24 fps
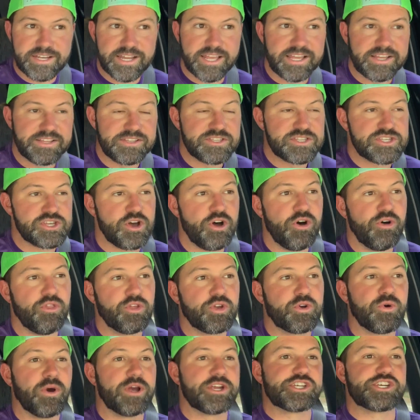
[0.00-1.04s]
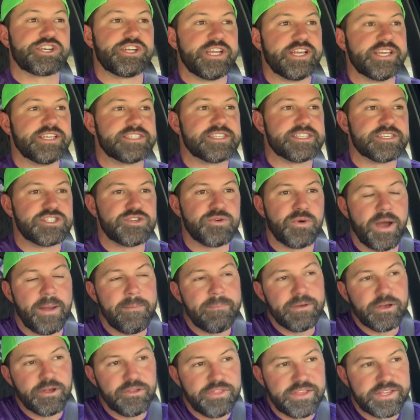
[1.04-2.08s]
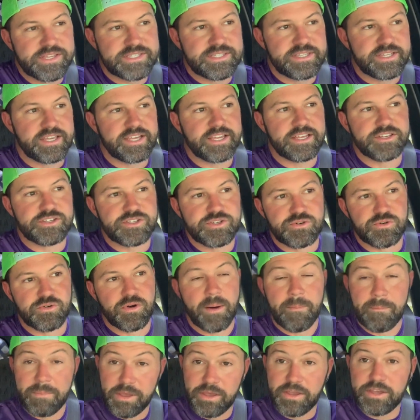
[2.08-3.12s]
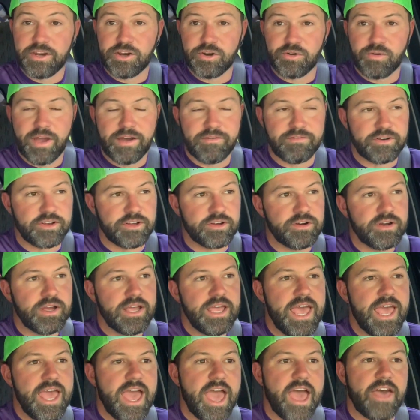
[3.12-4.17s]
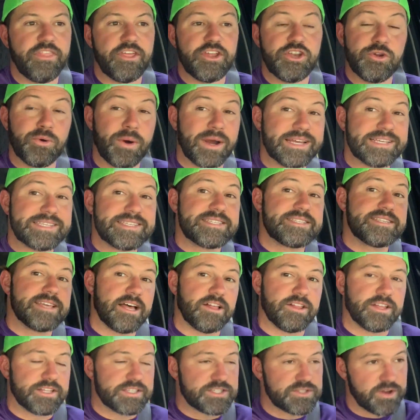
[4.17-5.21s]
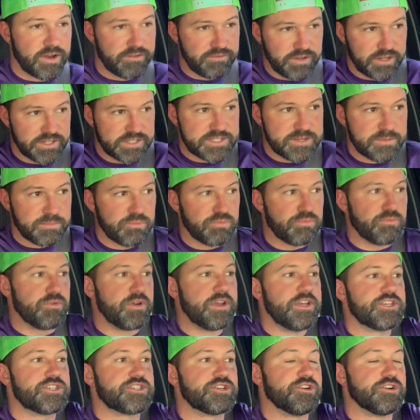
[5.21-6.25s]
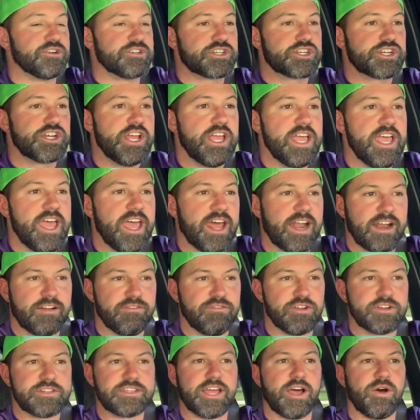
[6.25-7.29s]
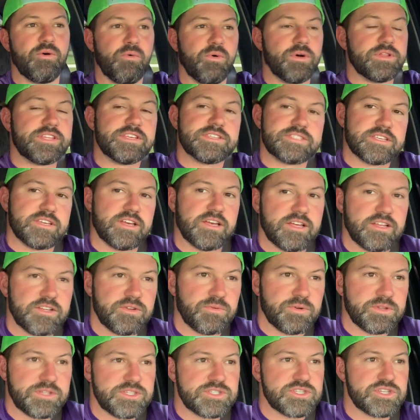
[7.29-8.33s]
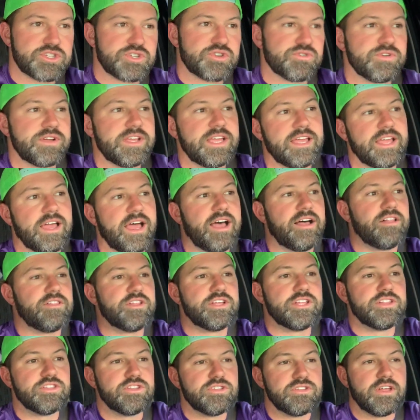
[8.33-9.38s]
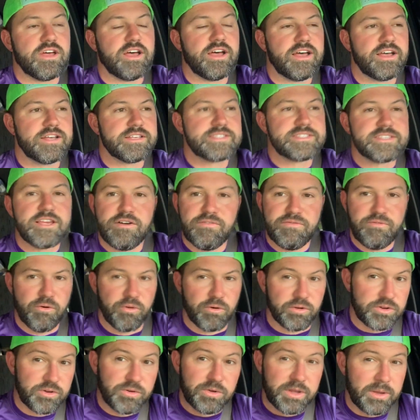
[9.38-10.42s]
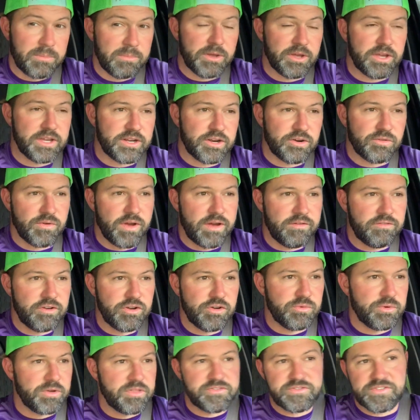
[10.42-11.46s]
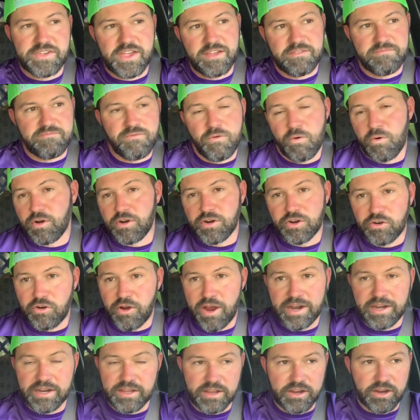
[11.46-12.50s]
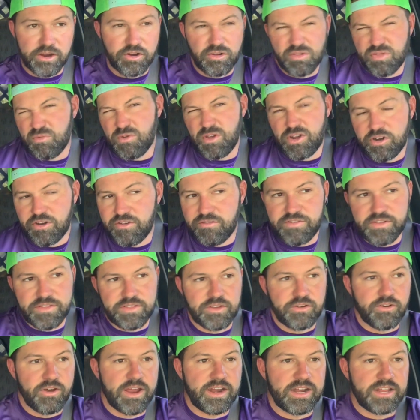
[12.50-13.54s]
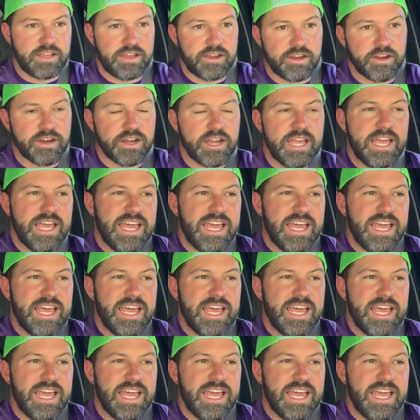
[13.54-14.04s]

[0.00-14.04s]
And so the question is, is do I build this thing into a million in revenue and then do I sell it? So I've done some research and I've looked at what does a, what does a tree outlet uh, sell for doing a million in revenue with say 400 grand in gear, 350 grand in gear.